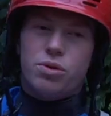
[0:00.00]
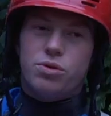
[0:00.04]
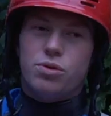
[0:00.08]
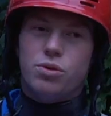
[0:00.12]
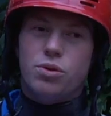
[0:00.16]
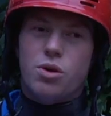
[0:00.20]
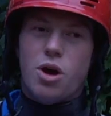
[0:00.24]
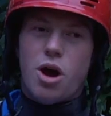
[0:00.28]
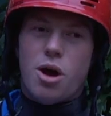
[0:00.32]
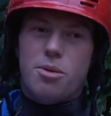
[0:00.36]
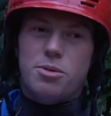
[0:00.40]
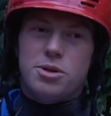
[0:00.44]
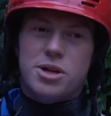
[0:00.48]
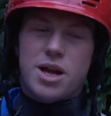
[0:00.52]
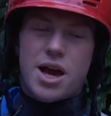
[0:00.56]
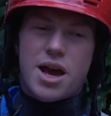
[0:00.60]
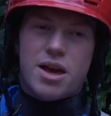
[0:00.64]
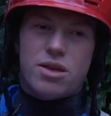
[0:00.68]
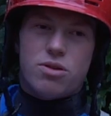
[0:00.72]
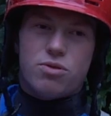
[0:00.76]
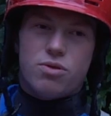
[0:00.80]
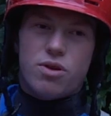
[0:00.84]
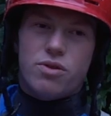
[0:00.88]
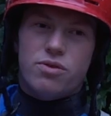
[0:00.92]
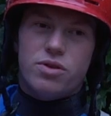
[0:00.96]
through
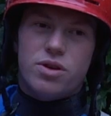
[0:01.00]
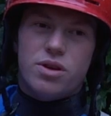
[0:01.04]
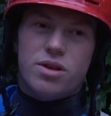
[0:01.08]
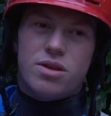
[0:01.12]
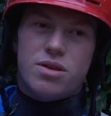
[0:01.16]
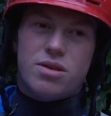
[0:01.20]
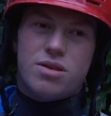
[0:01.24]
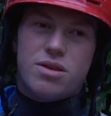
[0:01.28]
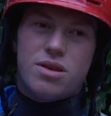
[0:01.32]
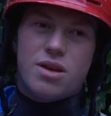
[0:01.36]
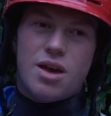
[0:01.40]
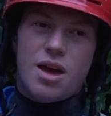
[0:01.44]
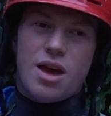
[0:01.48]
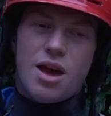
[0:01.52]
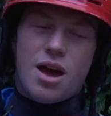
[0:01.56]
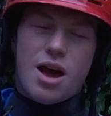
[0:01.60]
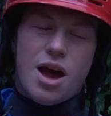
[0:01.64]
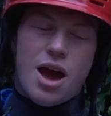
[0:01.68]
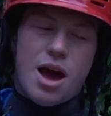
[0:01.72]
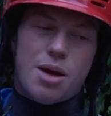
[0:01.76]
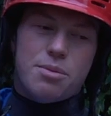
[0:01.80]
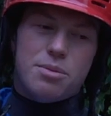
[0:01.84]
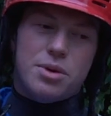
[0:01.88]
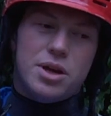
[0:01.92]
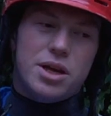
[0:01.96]
urbanized rivers.
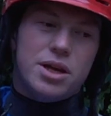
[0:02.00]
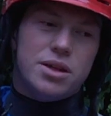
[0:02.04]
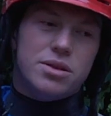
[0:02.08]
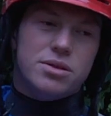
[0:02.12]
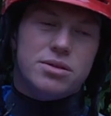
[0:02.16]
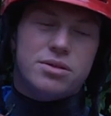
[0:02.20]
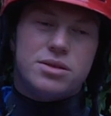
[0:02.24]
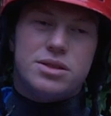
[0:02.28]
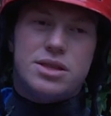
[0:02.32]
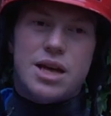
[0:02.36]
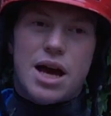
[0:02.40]
I mean,